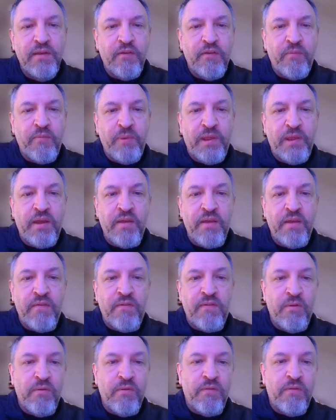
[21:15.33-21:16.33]
Just
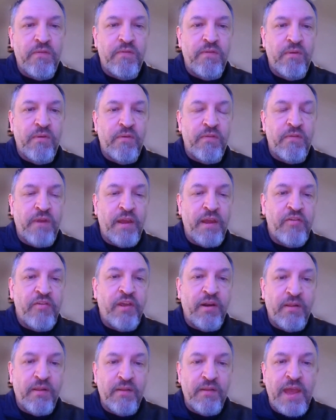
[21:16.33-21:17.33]
because those side
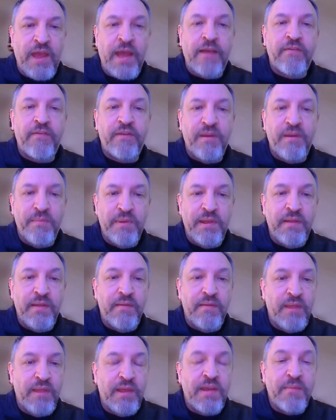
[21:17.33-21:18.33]
channel attacks can
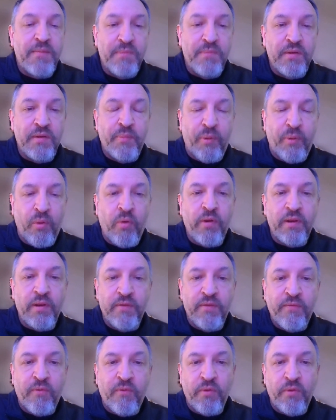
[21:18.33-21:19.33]
be
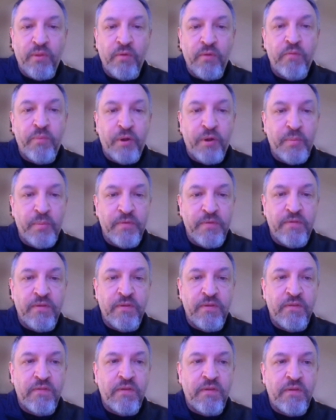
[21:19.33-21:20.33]
deployed for those
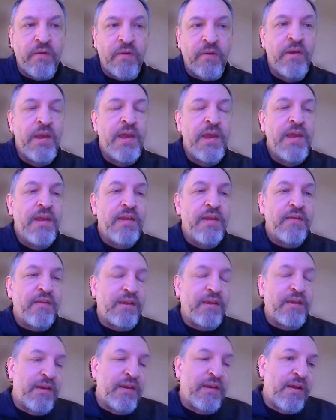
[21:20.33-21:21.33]
purposes. So
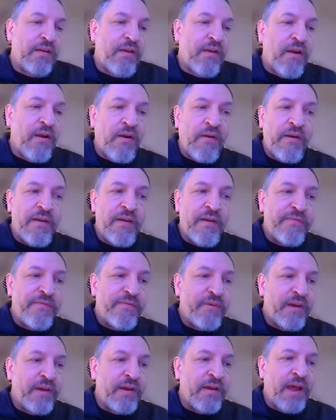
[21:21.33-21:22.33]
to conduct
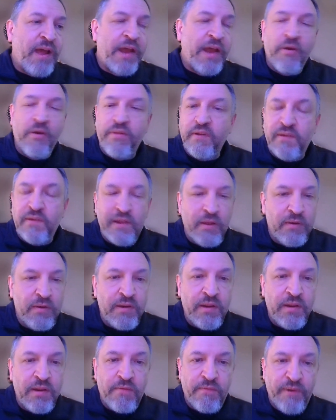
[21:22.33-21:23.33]
RF, I know the
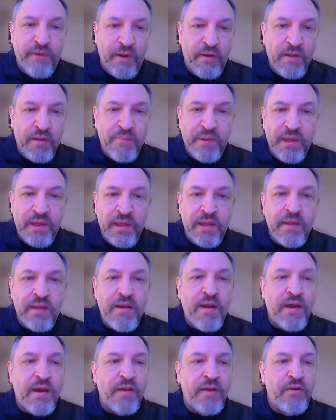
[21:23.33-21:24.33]
DoD is very
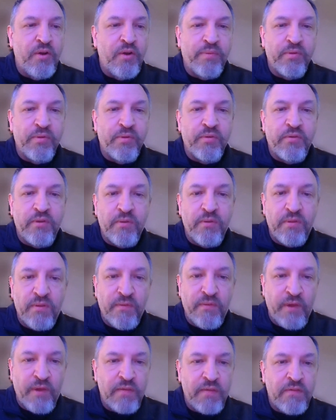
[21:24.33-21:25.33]
big on no Bluetooth
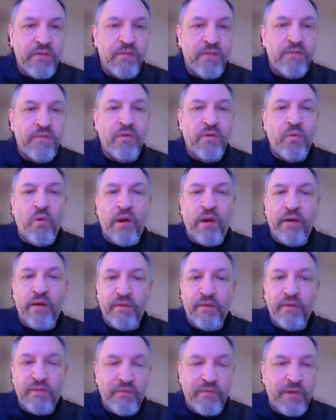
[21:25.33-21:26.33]
devices, no
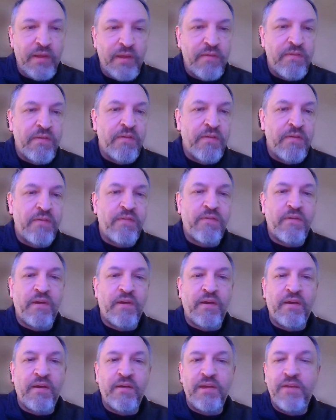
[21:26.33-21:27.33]
wireless devices,
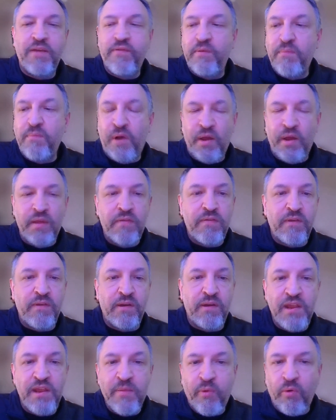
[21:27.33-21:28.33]
even mice
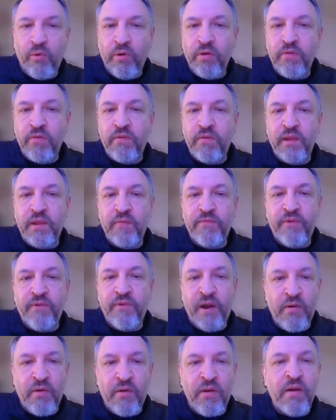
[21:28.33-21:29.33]
and keyboards. They
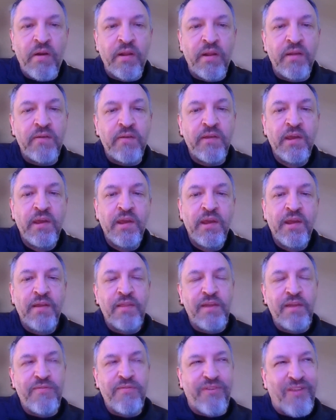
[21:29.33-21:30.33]
frown on it.
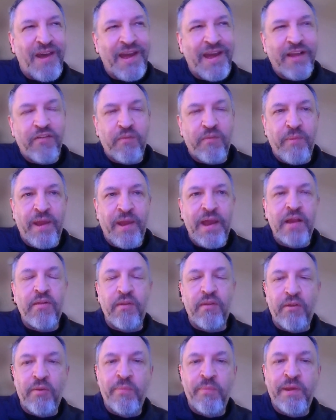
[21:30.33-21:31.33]
They've laxed
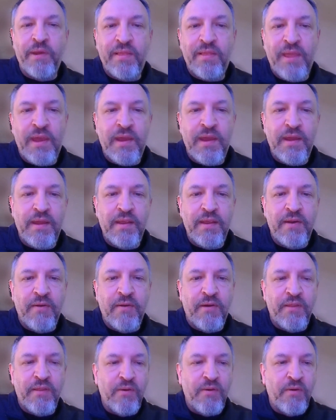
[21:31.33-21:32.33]
back a little bit that
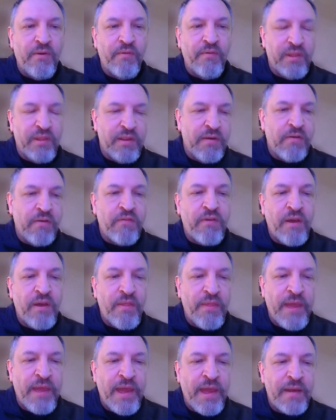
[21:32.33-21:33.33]
over the years
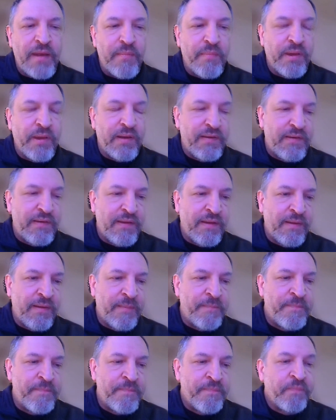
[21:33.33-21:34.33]
on that, but
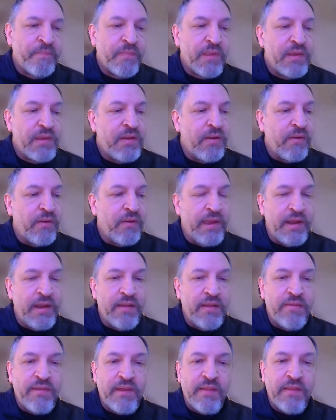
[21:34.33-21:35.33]

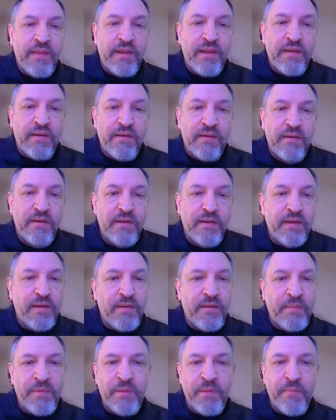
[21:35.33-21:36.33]
anything that
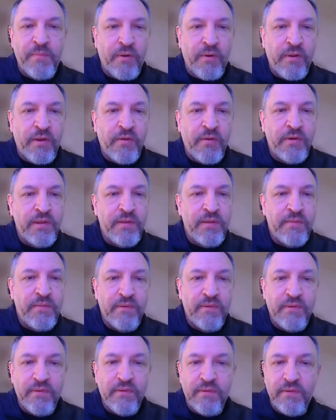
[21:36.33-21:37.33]

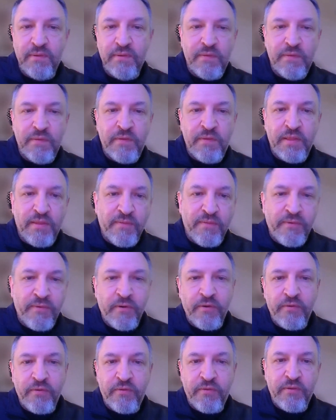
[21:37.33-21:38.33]
Marconi sent the
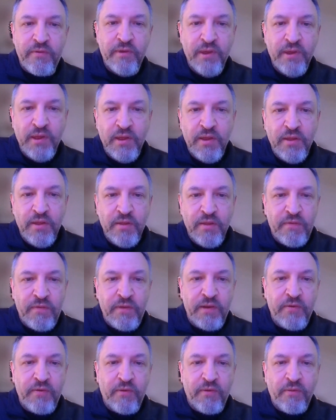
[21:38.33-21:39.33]
first
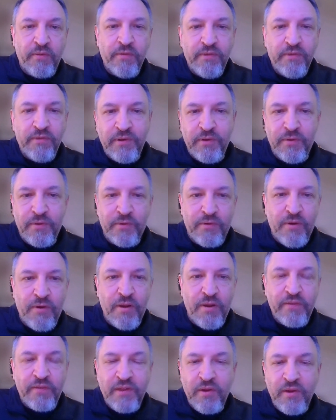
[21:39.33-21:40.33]
signal,
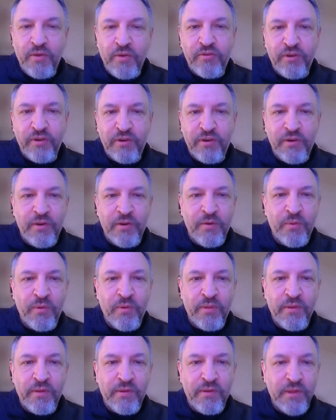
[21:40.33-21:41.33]
across the ocean,
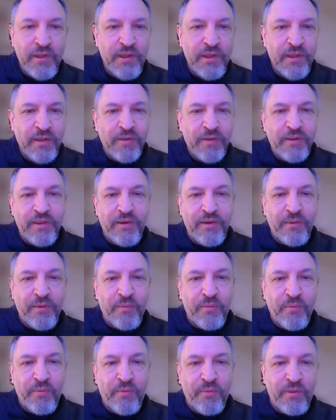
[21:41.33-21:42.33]

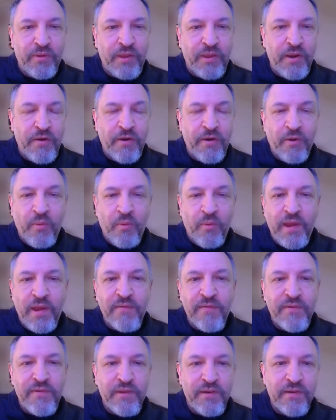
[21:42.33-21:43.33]
with a carrier
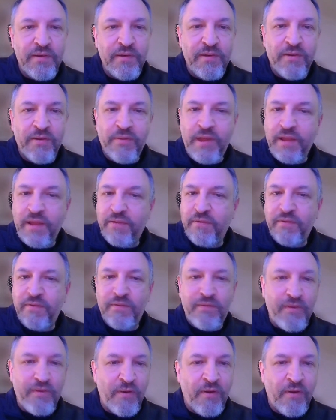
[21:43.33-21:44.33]
wave, and
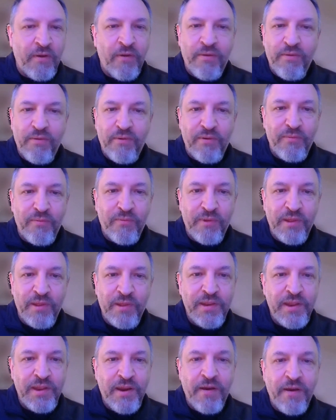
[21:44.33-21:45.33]
that's all
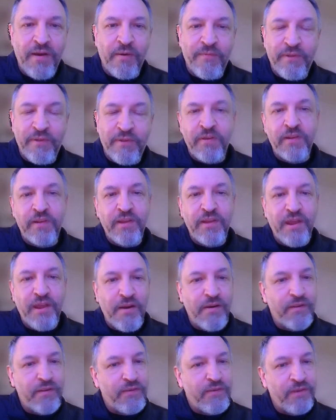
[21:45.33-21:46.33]
in the air. If it's in the
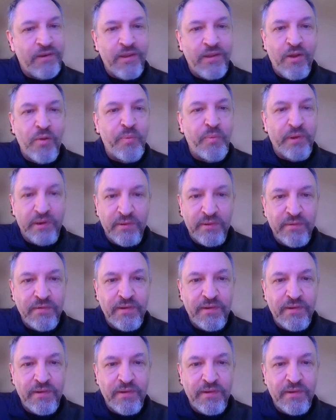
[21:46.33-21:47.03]
air, it's in the open.